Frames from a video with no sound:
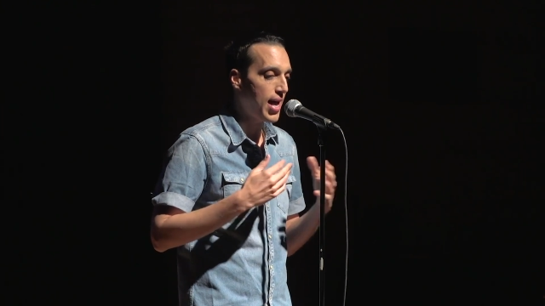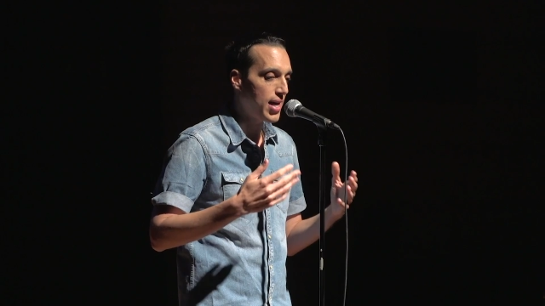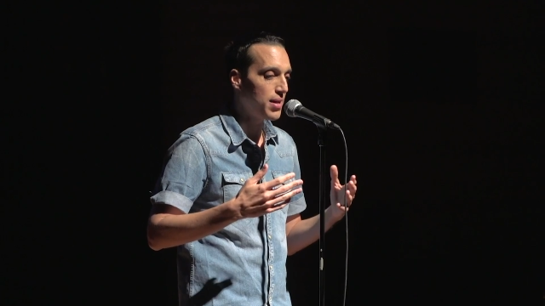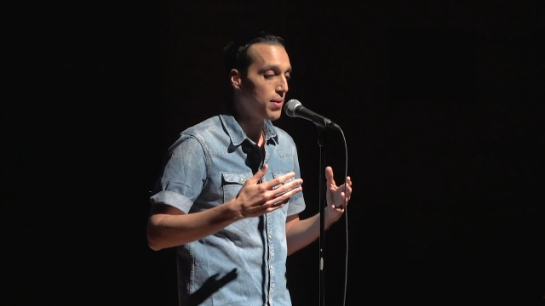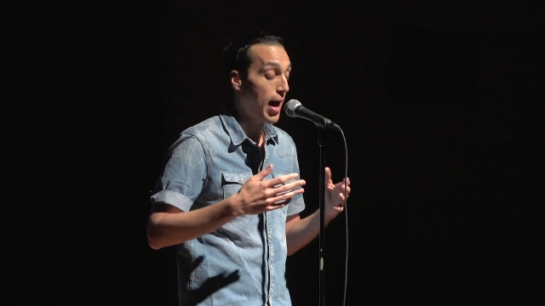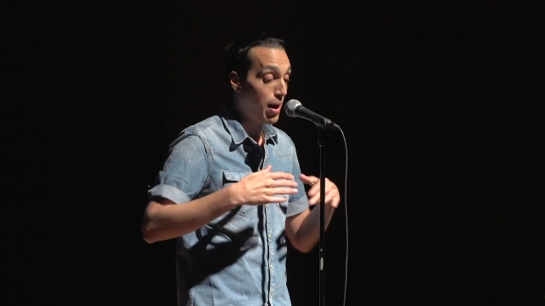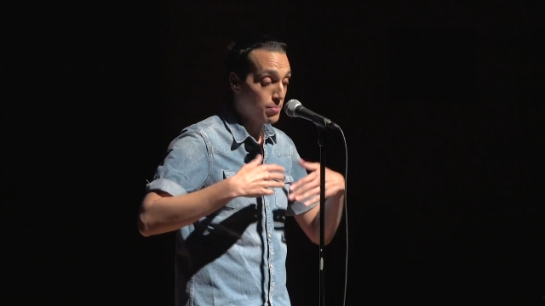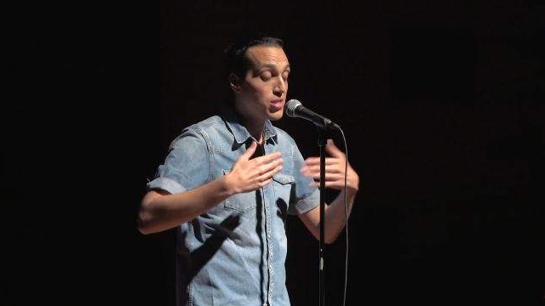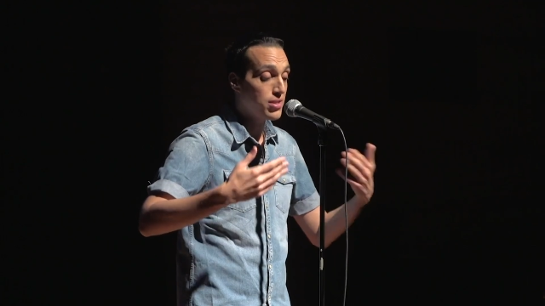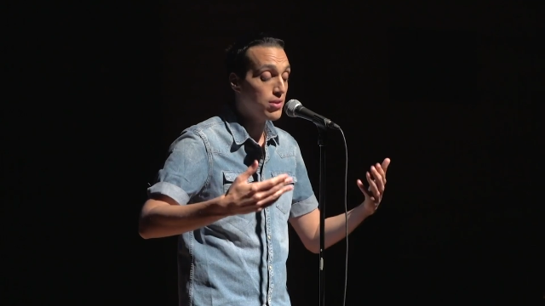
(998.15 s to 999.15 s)
I'm
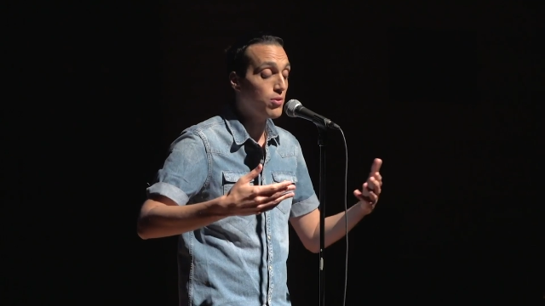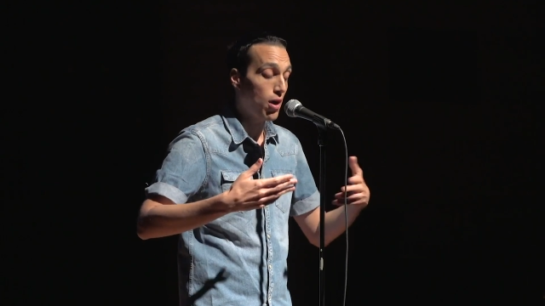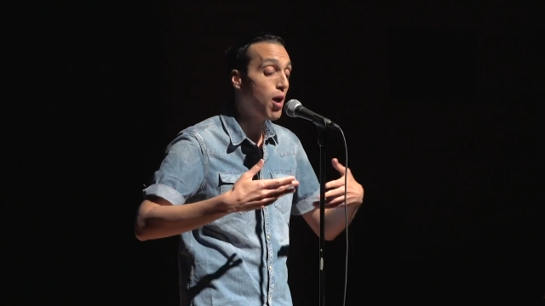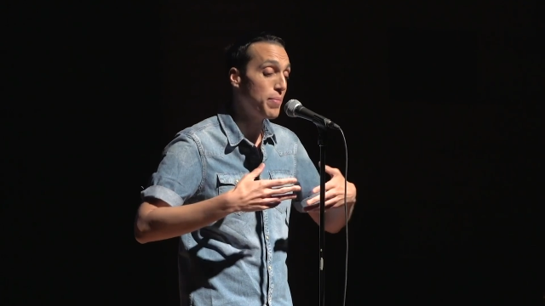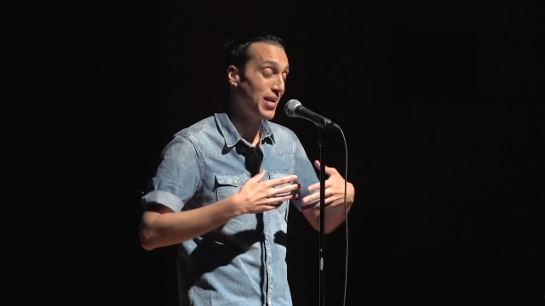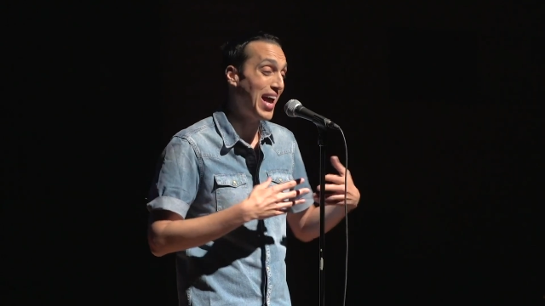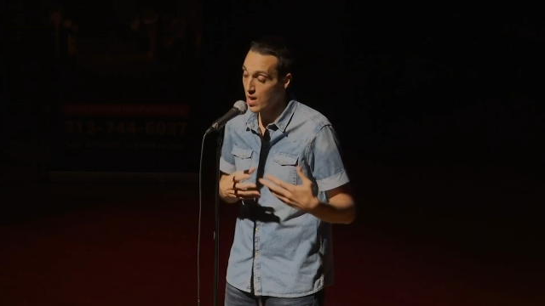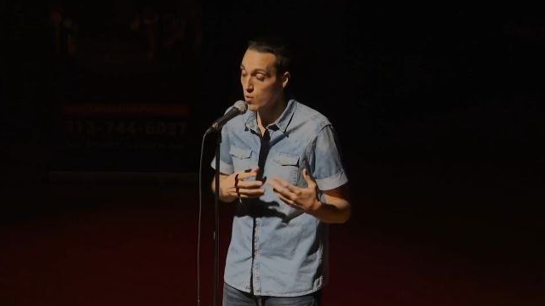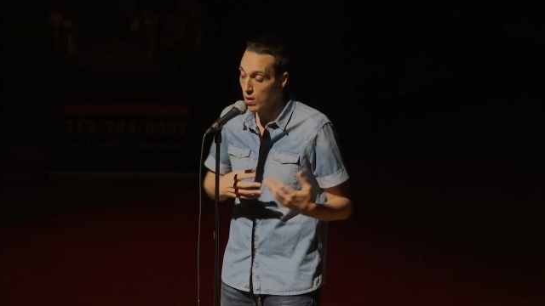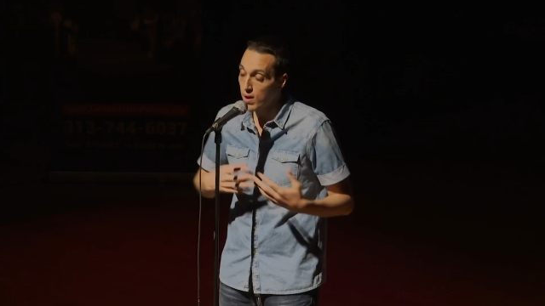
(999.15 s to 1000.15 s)
still coming
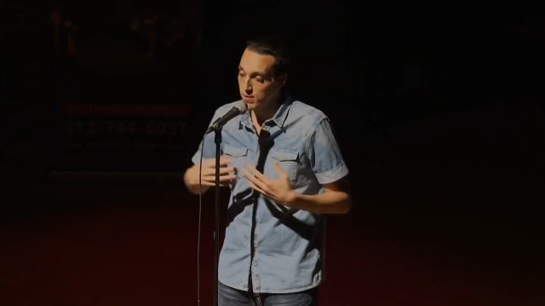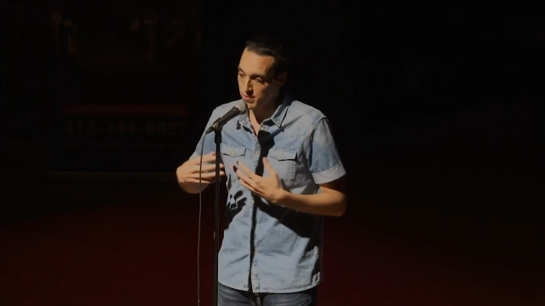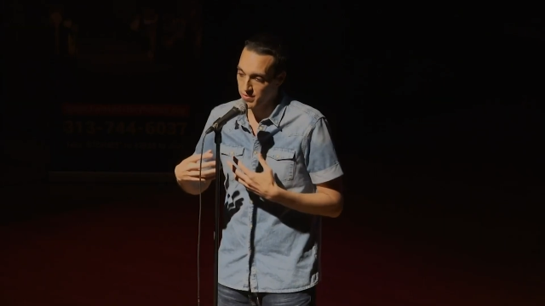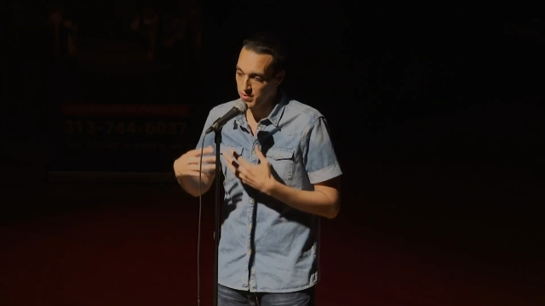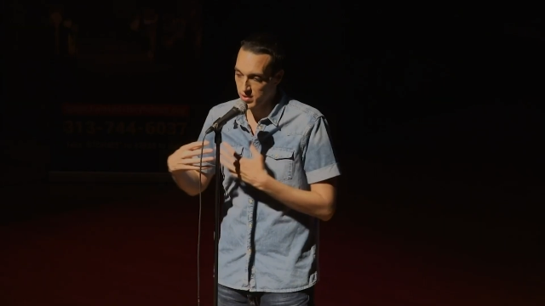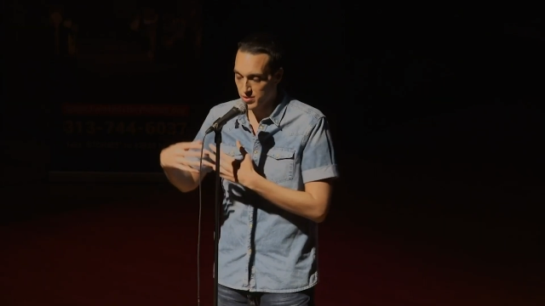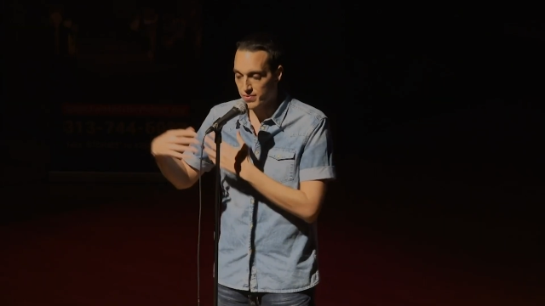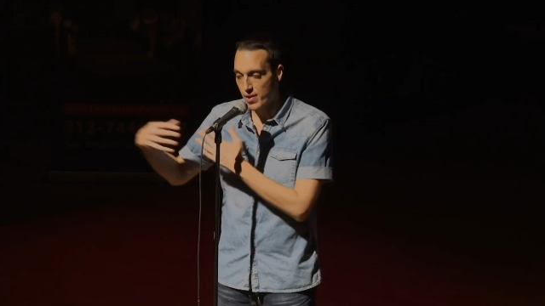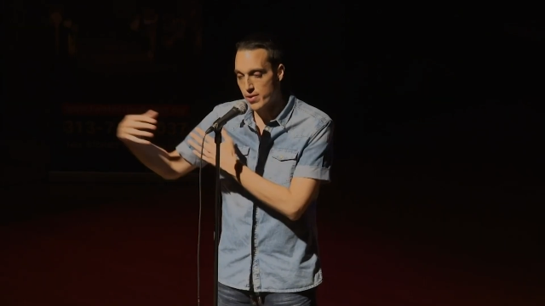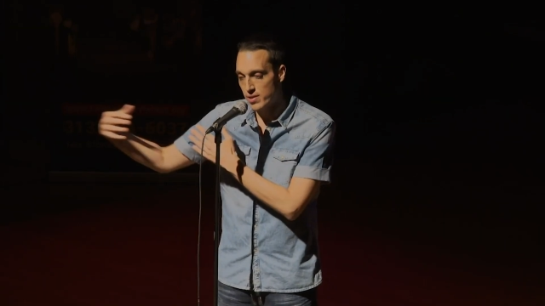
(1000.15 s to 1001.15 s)
out of this
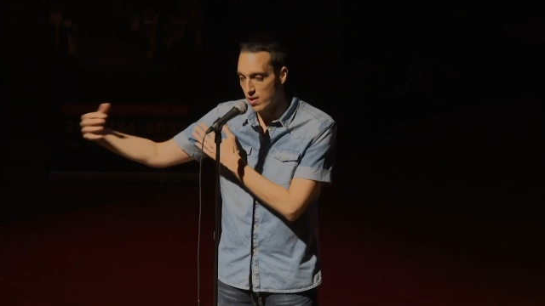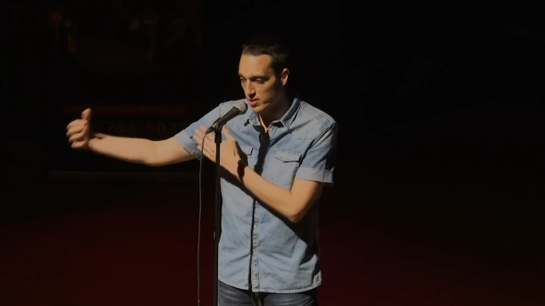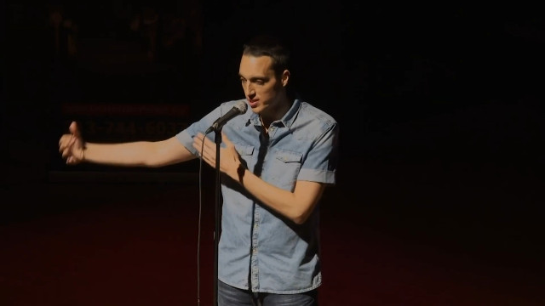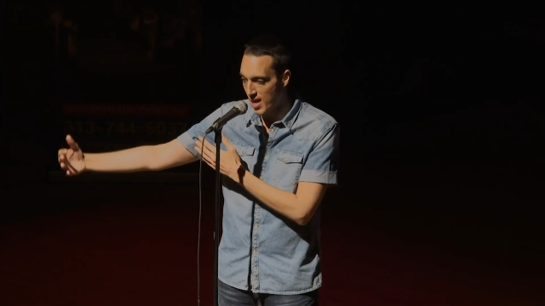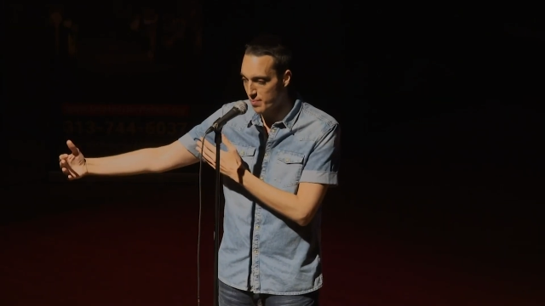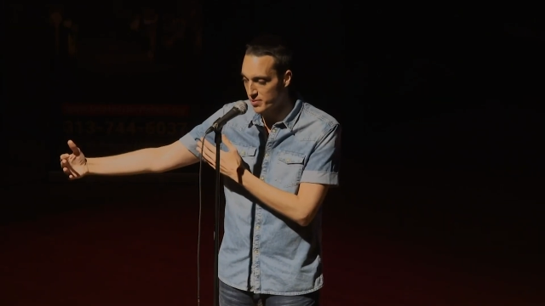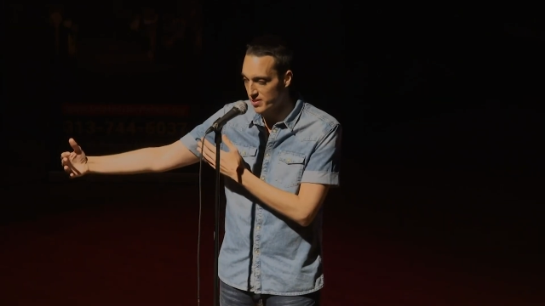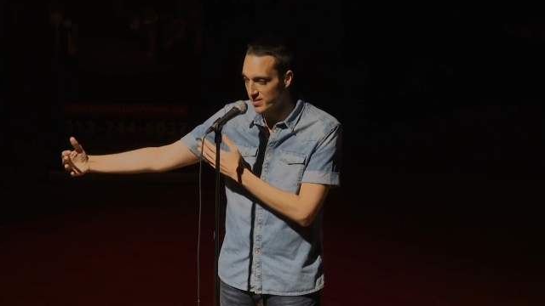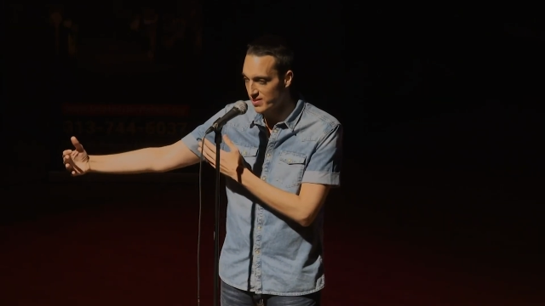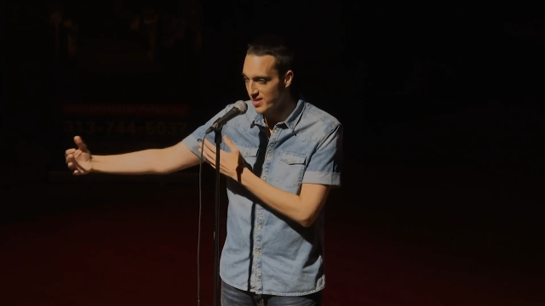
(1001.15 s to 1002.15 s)
very dark
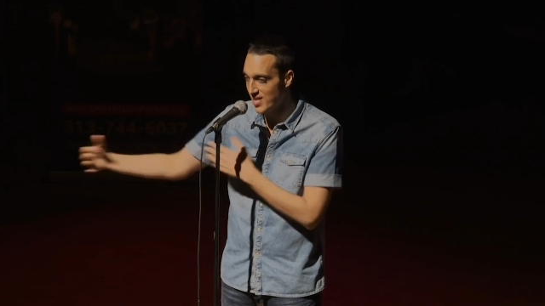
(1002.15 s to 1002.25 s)
chapter,